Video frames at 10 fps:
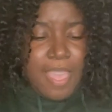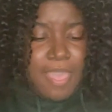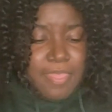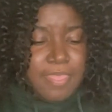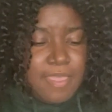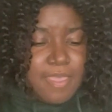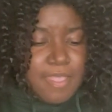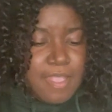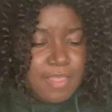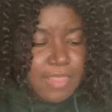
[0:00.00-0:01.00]

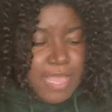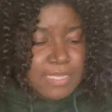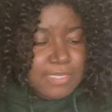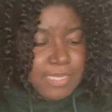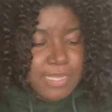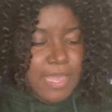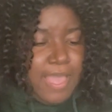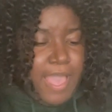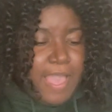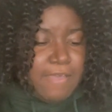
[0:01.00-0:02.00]
And lastly, I
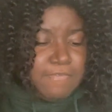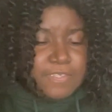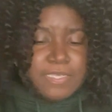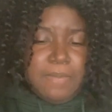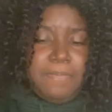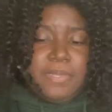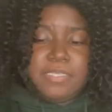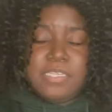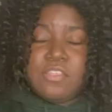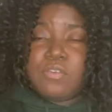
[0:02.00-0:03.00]
have some
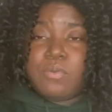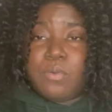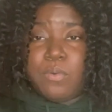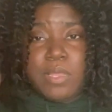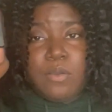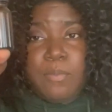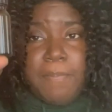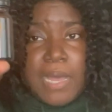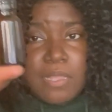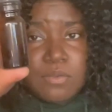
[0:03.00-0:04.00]
essential oil
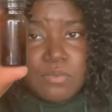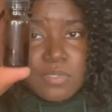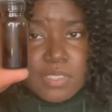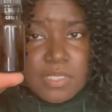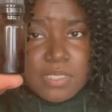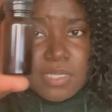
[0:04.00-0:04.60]
bottles.